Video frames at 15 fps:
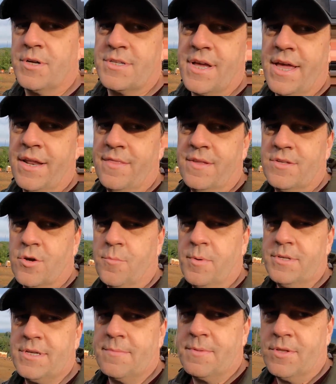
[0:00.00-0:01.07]
excited. This
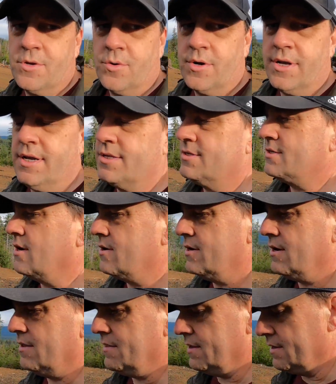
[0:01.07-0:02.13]
opens up the door to get
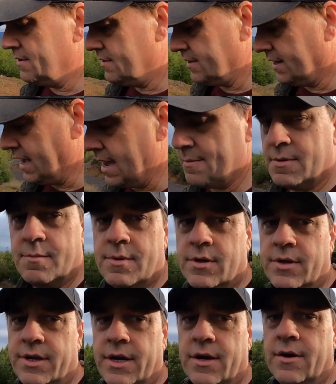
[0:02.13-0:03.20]
started on the cabin
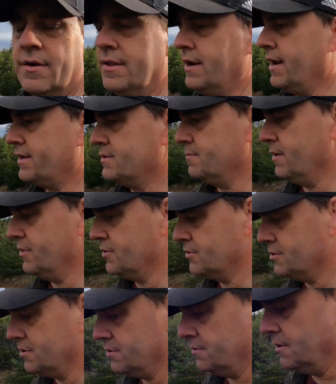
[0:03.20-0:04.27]
build here in the next month or
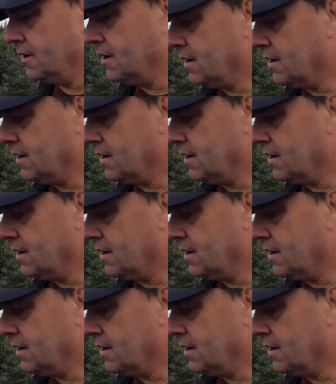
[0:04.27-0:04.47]
two.